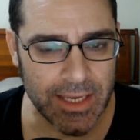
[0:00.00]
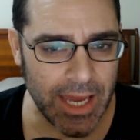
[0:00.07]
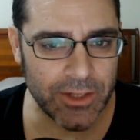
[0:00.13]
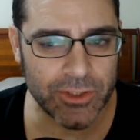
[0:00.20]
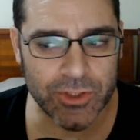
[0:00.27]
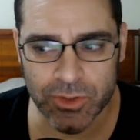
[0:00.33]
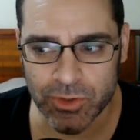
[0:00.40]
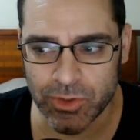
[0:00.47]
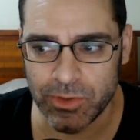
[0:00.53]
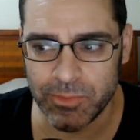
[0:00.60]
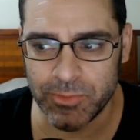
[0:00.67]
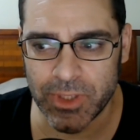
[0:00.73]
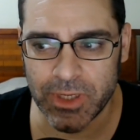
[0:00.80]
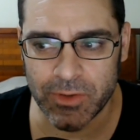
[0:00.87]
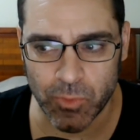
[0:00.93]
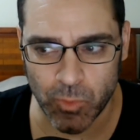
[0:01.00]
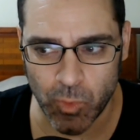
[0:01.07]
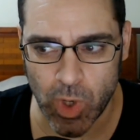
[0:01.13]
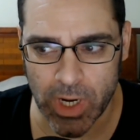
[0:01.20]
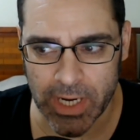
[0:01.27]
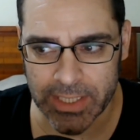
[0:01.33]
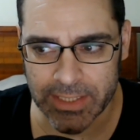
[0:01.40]
and assume that
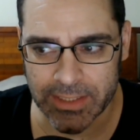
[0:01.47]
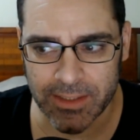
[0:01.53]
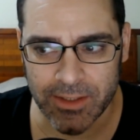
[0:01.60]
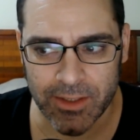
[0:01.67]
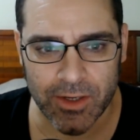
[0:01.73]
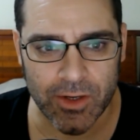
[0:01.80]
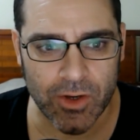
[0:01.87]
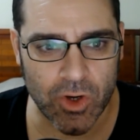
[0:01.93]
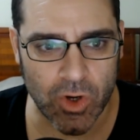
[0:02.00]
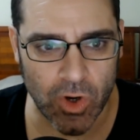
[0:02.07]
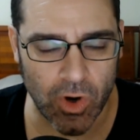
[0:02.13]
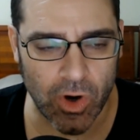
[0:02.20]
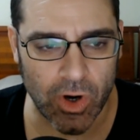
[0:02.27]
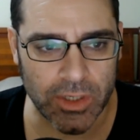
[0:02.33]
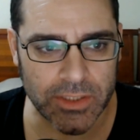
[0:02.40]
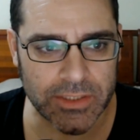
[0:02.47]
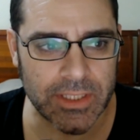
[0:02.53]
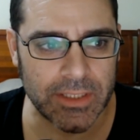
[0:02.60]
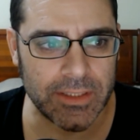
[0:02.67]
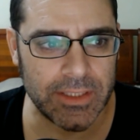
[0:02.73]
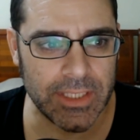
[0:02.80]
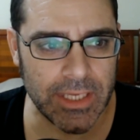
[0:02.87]
one
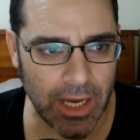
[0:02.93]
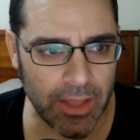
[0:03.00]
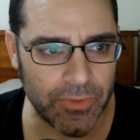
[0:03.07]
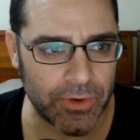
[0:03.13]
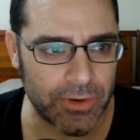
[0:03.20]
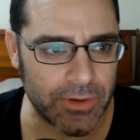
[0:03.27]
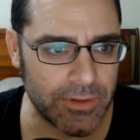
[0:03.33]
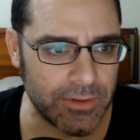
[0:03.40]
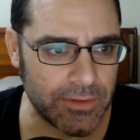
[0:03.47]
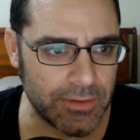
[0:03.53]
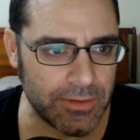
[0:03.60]
caused the other.